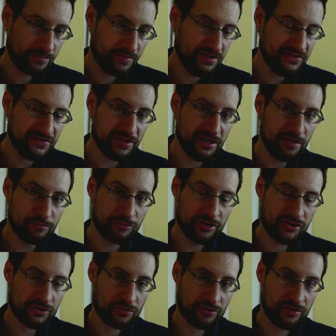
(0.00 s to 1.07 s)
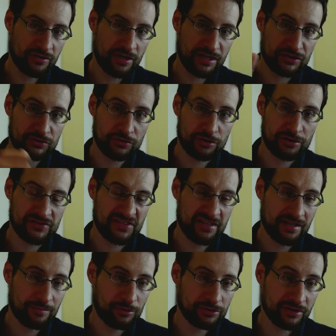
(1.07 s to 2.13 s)
PCIe bridge on an external
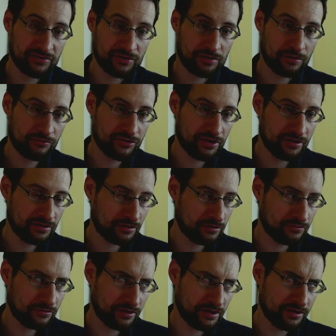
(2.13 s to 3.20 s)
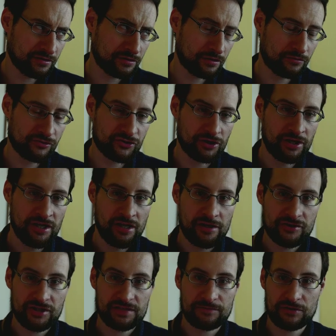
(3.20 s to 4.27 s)
Thunderbolt enclosure,
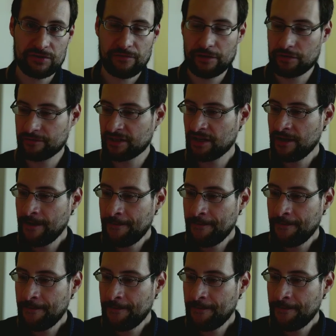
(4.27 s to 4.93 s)
just for the fun of it.